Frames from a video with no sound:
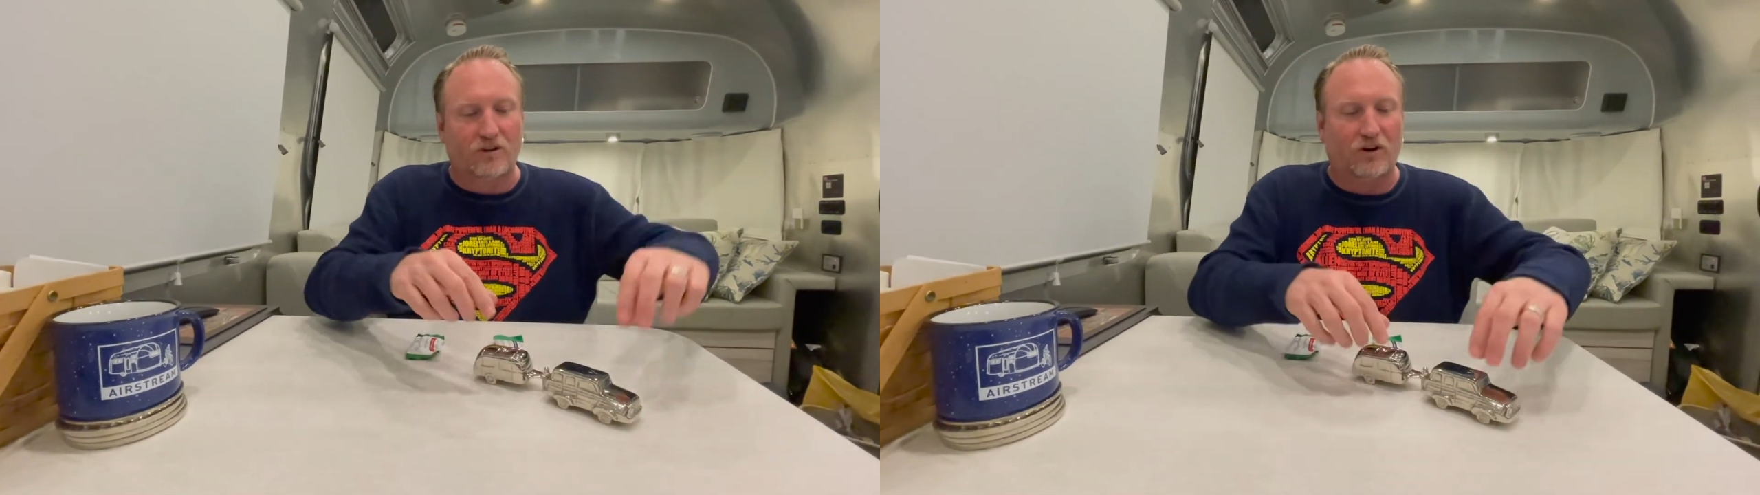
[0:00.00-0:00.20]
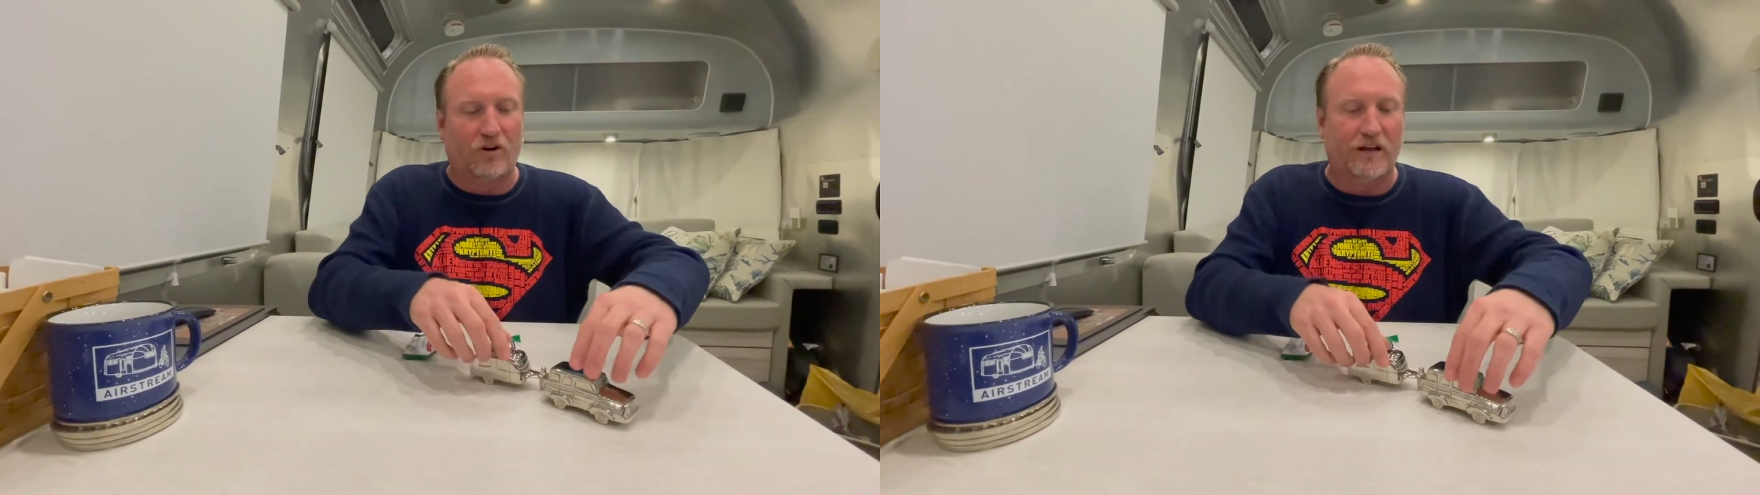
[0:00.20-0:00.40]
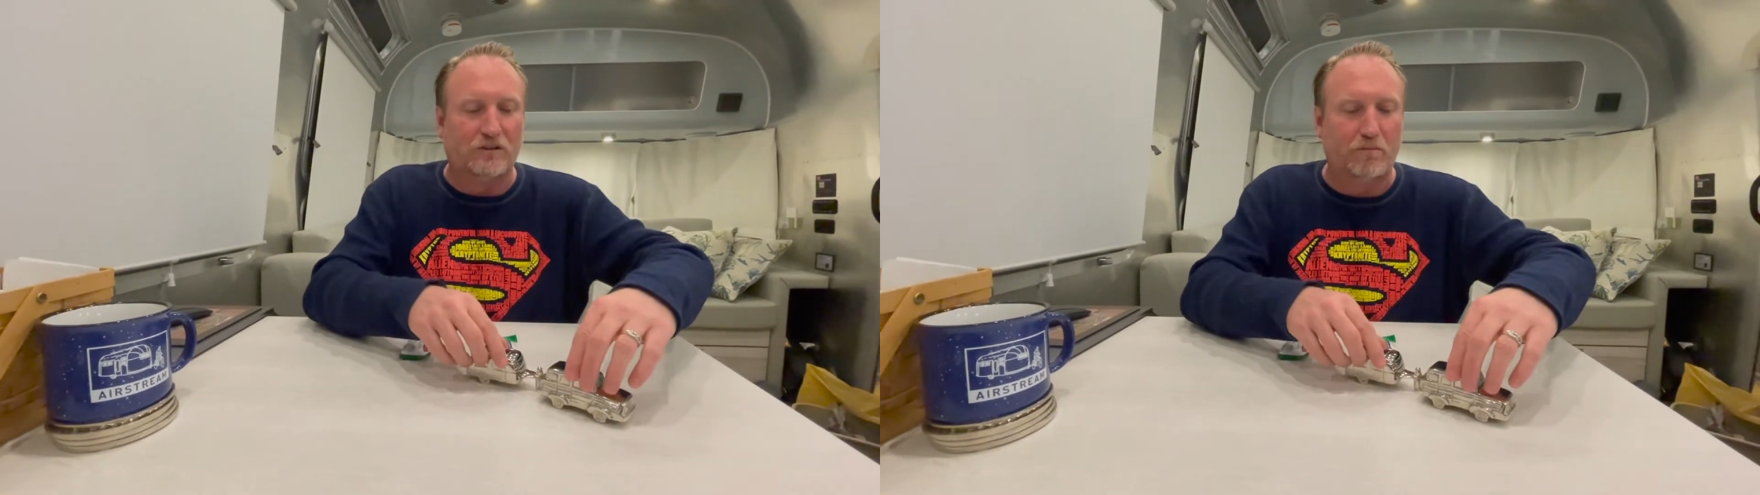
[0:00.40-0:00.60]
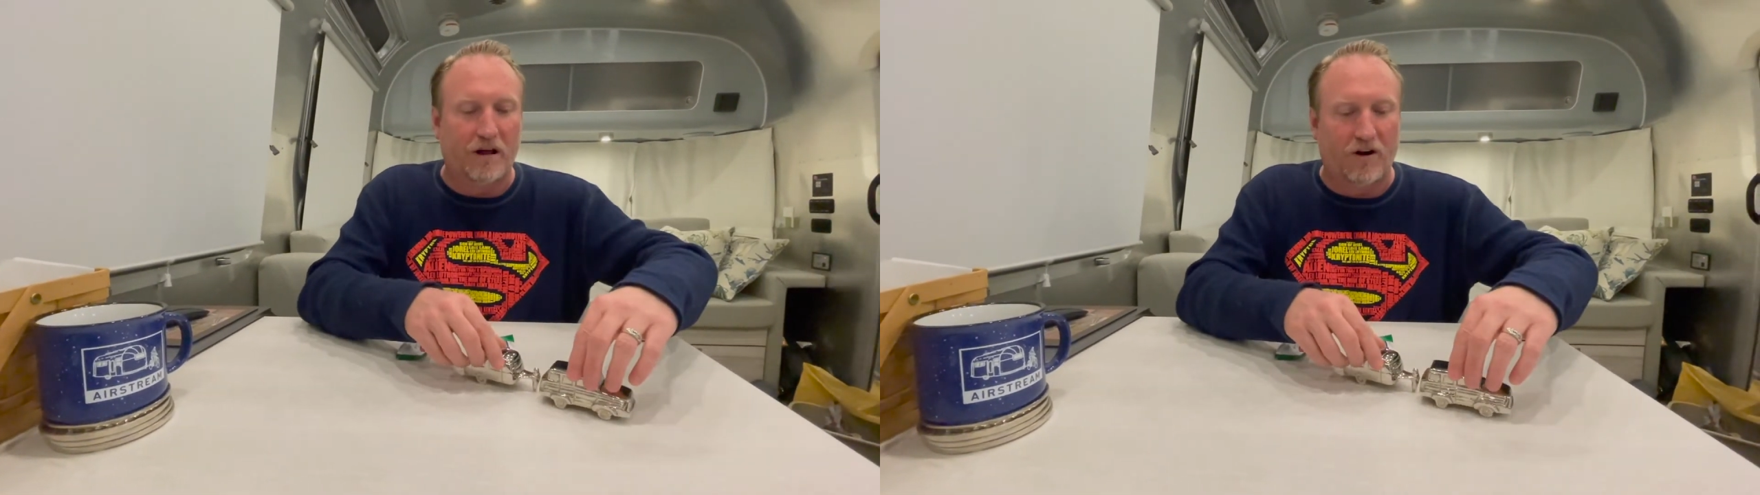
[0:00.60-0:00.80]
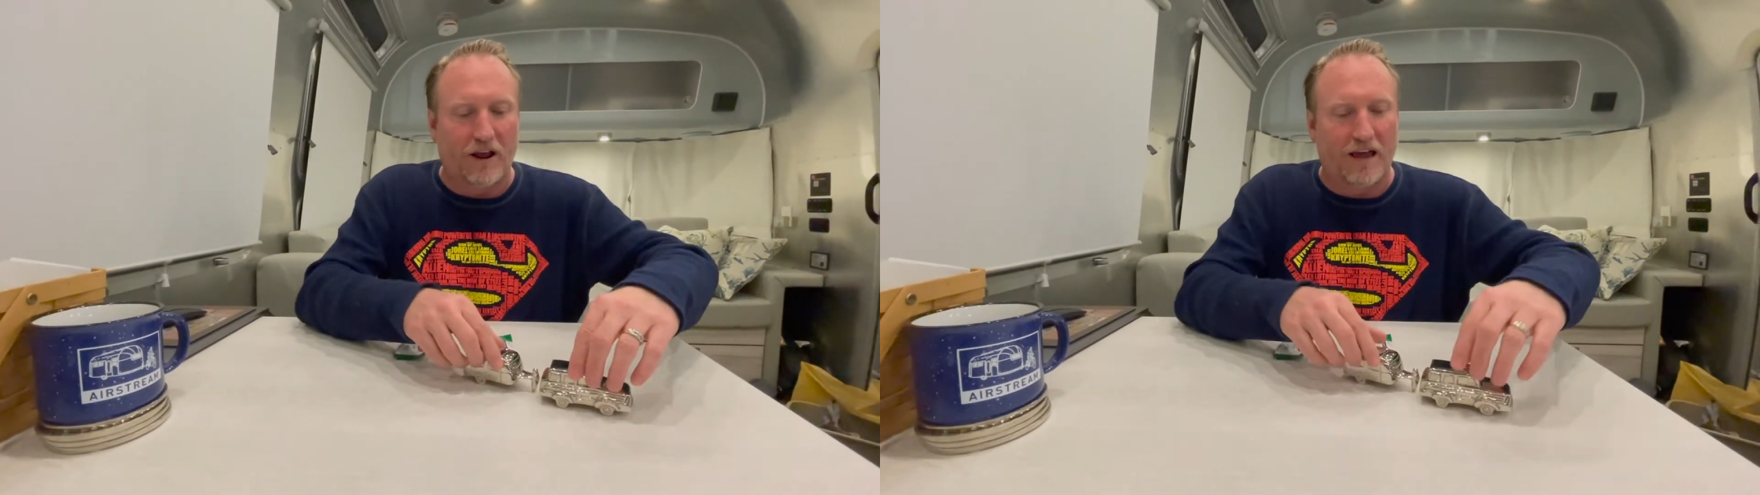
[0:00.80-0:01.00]
creates a
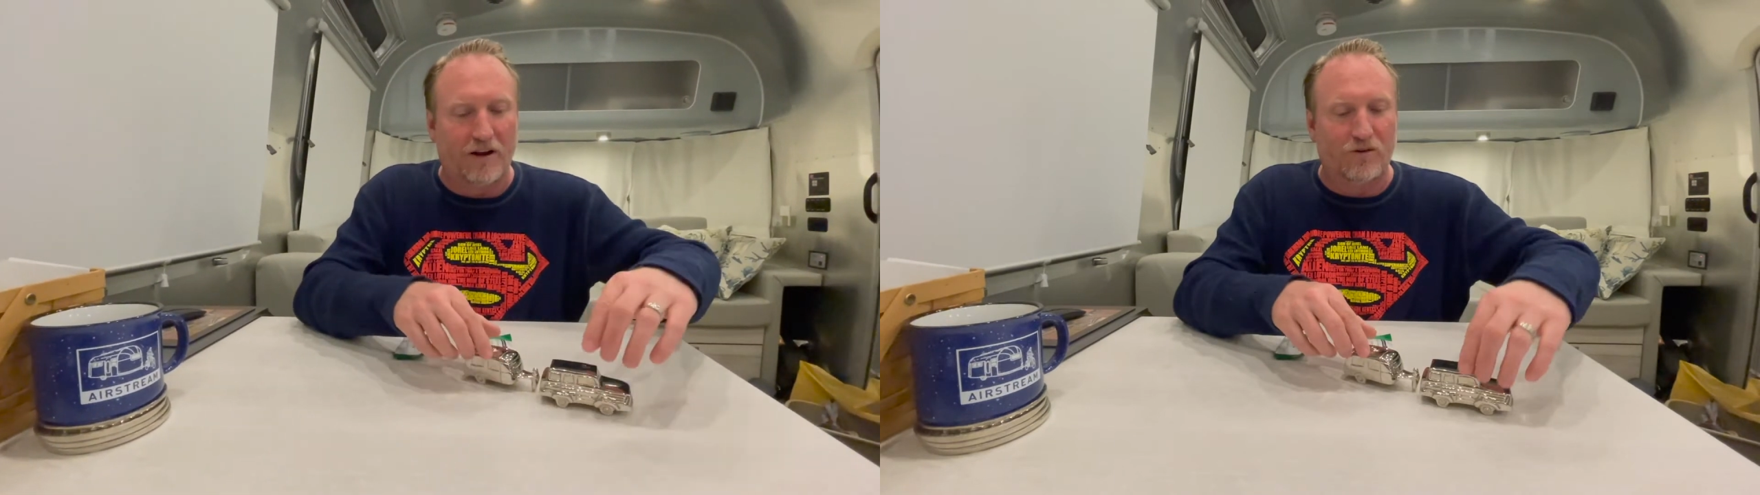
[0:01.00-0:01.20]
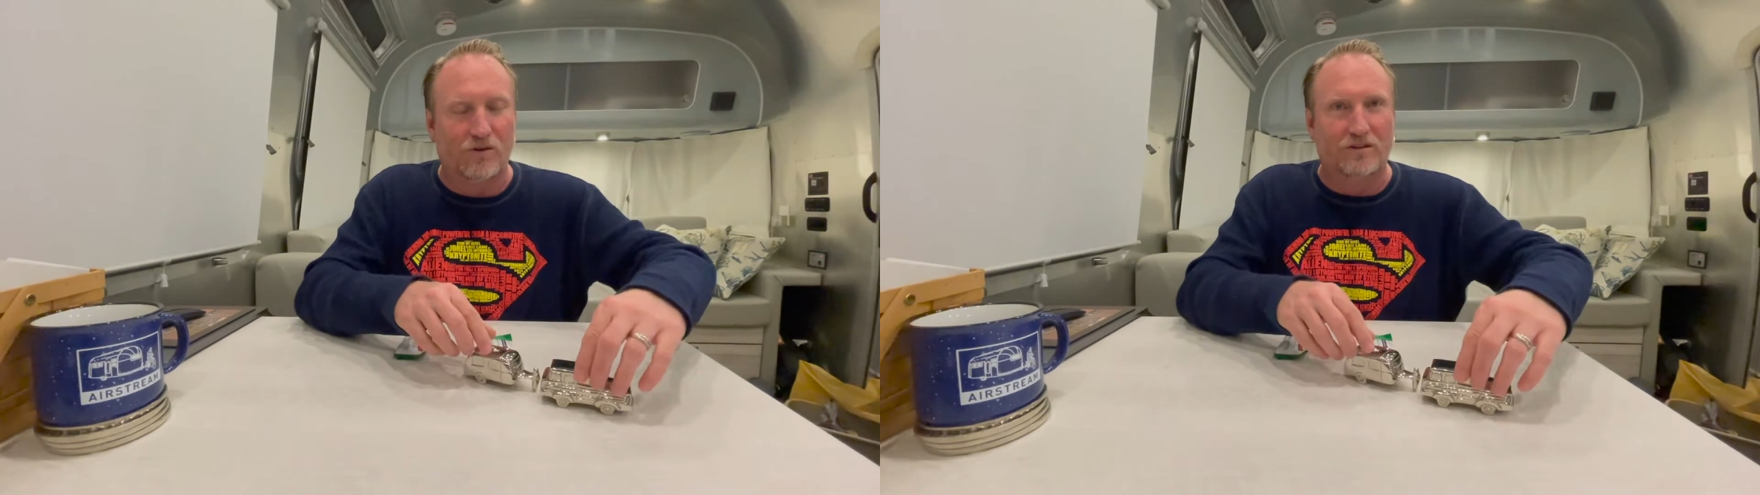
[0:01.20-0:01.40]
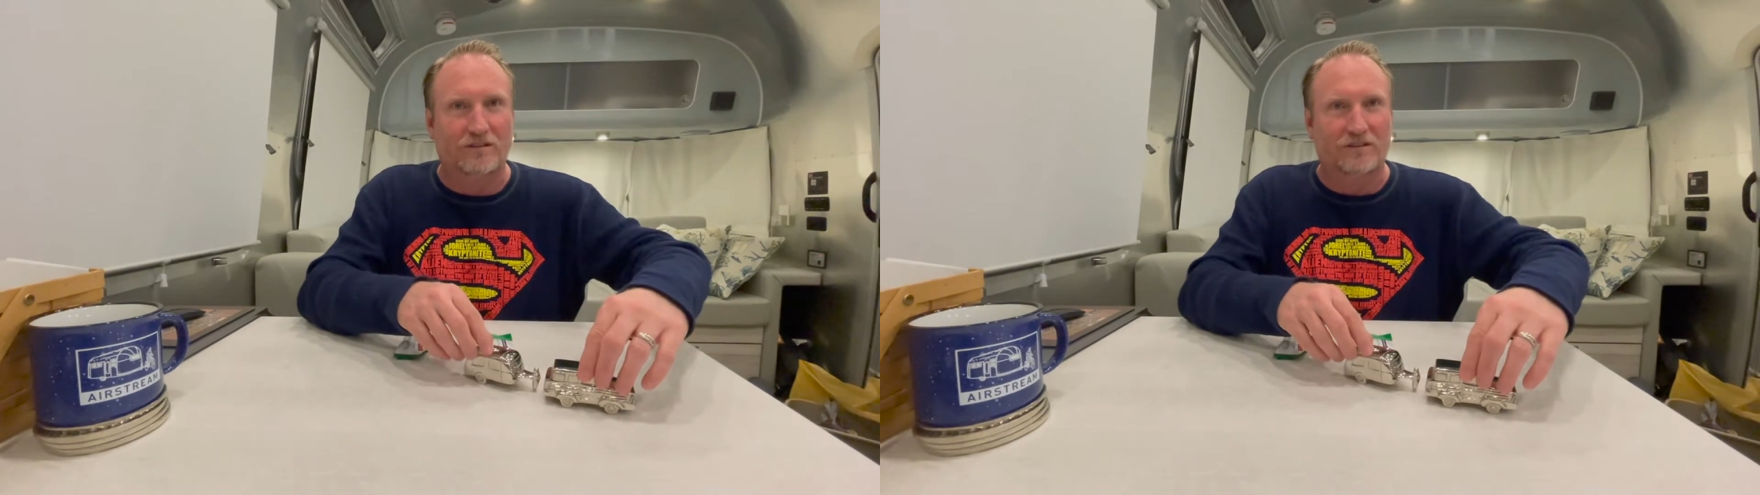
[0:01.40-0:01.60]
better angle.